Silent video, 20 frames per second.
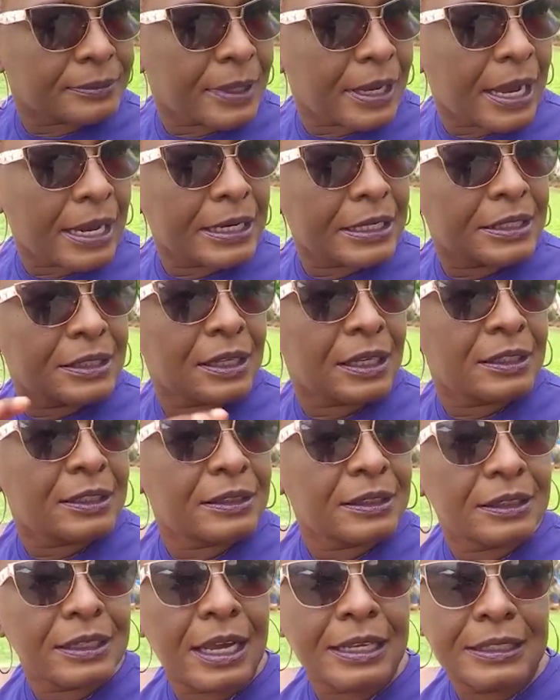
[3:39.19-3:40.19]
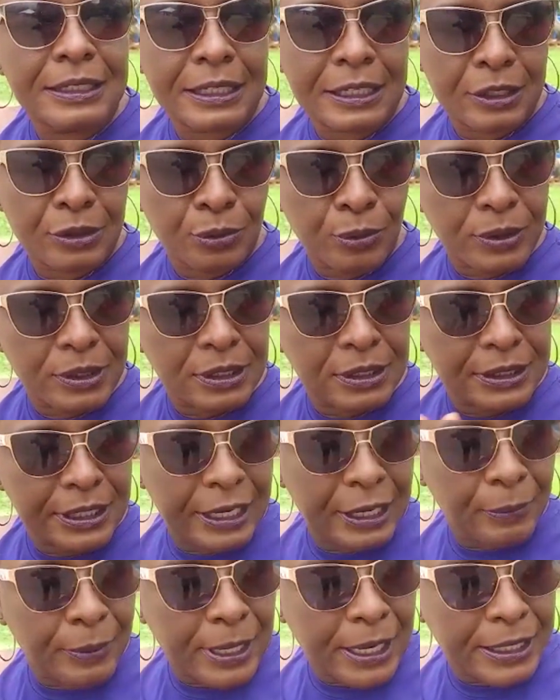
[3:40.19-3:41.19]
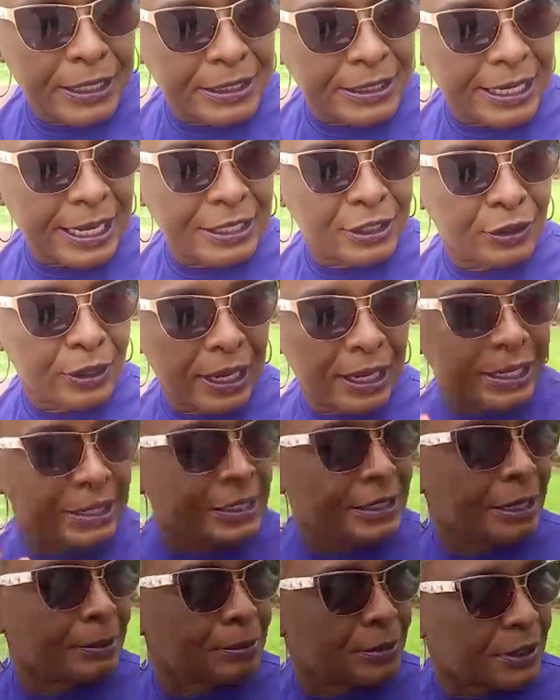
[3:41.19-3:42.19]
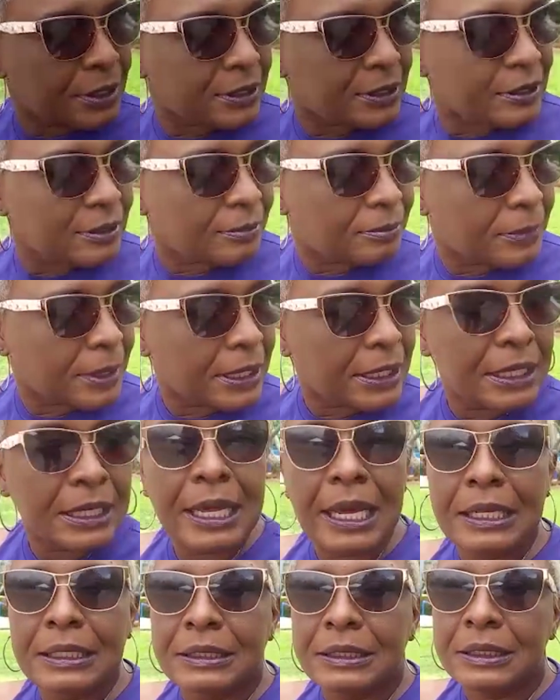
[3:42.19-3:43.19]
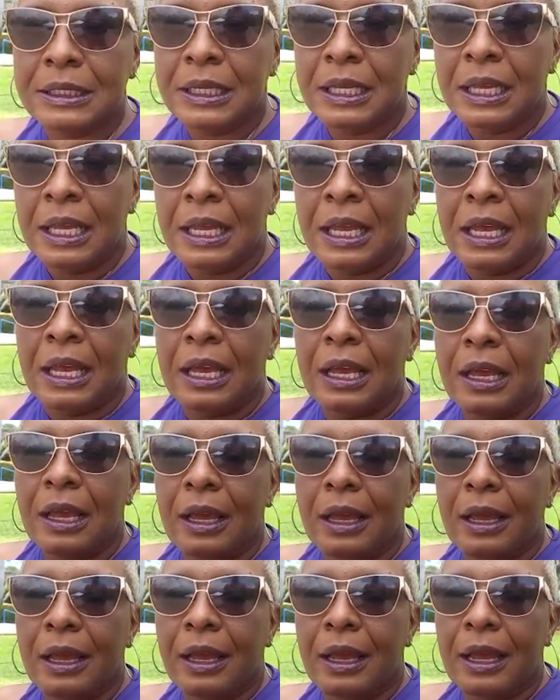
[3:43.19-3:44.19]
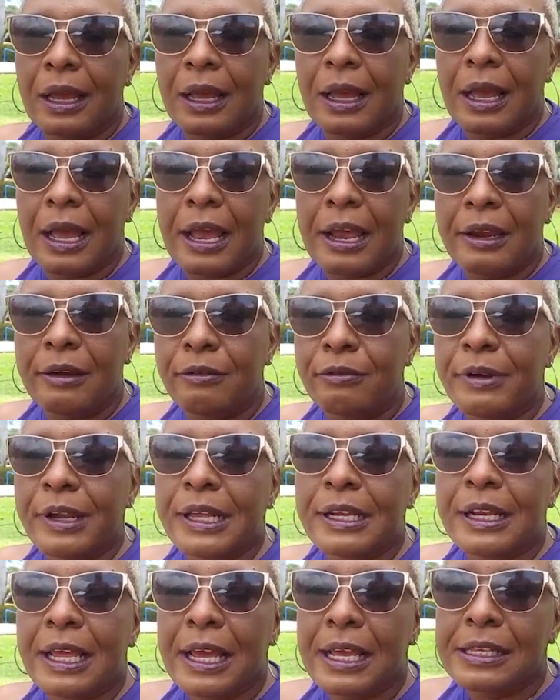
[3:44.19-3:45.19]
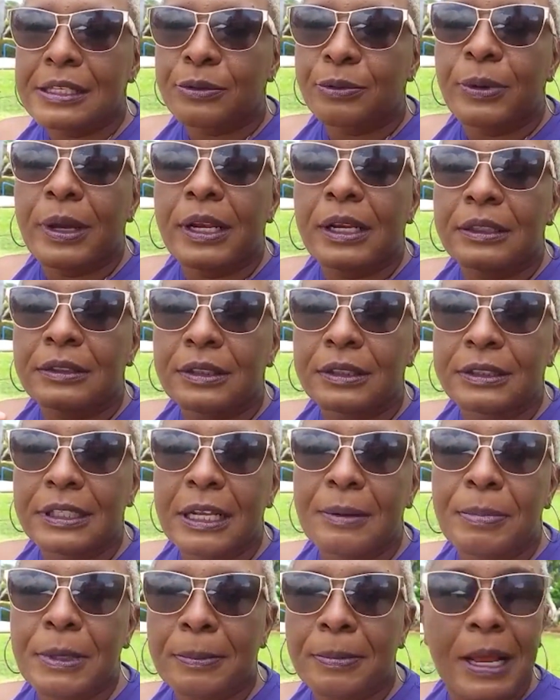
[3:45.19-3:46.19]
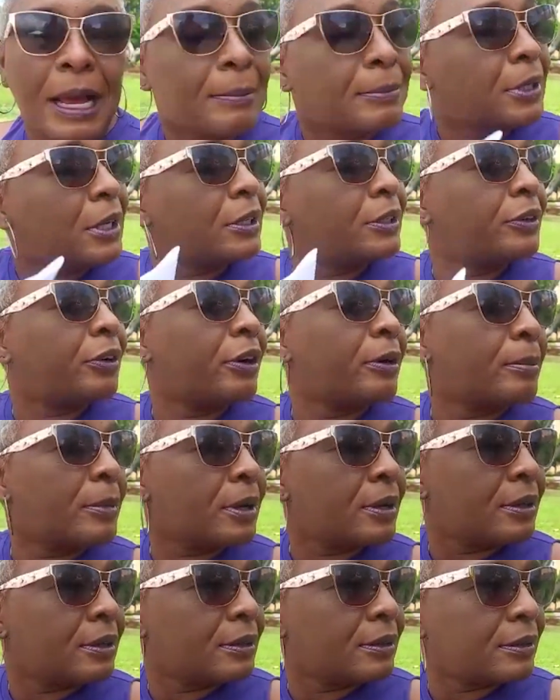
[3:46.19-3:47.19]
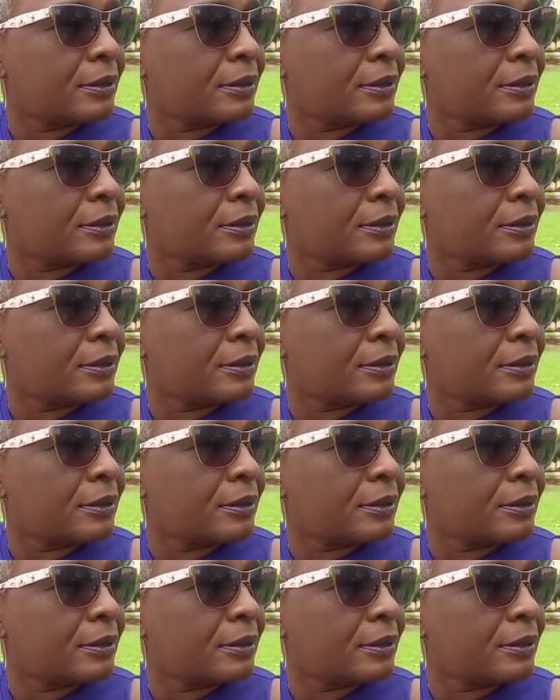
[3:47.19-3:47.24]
And it's not, I think it was the day when I decided to accept it, meaning that I realized, well, to tell people, I'm not normal.